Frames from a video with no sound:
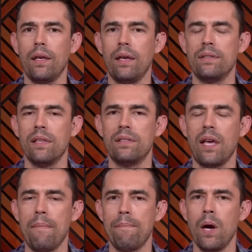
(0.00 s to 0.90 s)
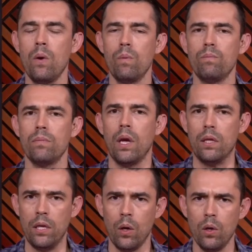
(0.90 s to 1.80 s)
is in the same boat, a
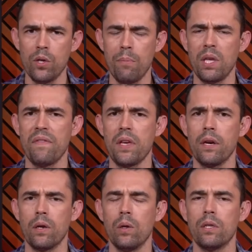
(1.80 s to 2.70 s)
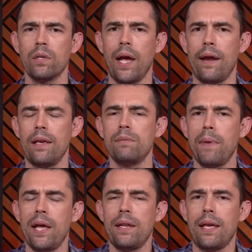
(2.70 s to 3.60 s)
little older, I believe, a year older, and he's mm-hmm.
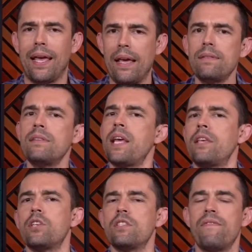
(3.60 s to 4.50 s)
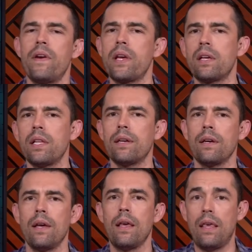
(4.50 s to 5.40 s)
made his intentions very clear.
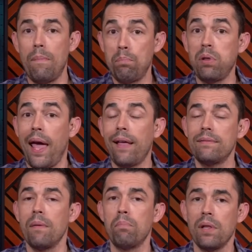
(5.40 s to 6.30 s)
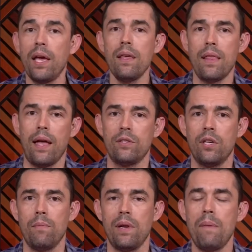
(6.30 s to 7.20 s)
He plans to play in that
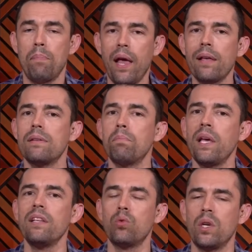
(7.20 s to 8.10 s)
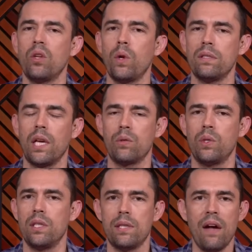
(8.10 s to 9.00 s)
tournament. He plans to play in twenty twenty-six, which
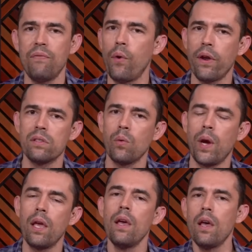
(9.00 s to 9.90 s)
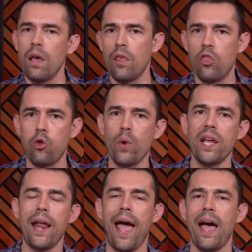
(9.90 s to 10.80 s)
is not four years away, three
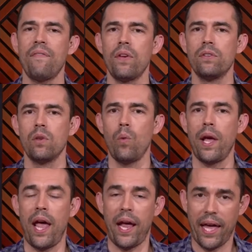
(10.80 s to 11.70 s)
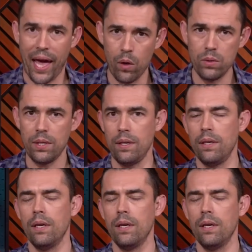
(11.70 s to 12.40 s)
and a half years away, and counting.